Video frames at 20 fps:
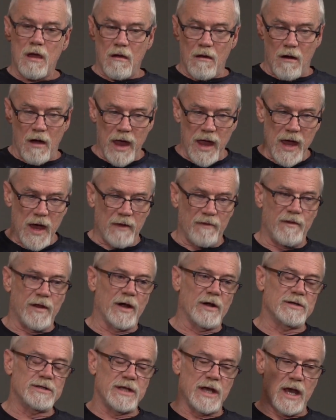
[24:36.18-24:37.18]
I had
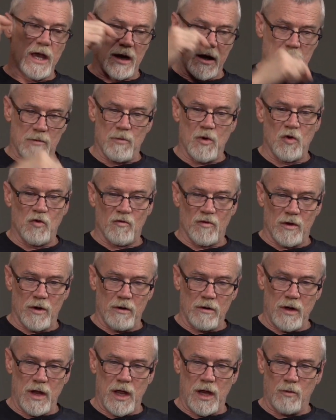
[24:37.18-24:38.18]
their tech come
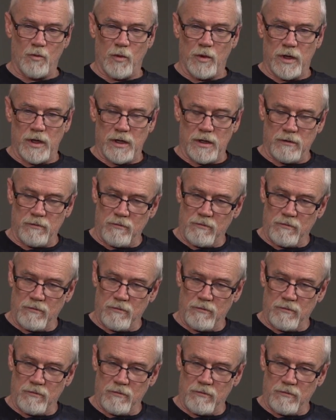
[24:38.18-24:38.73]
over, and we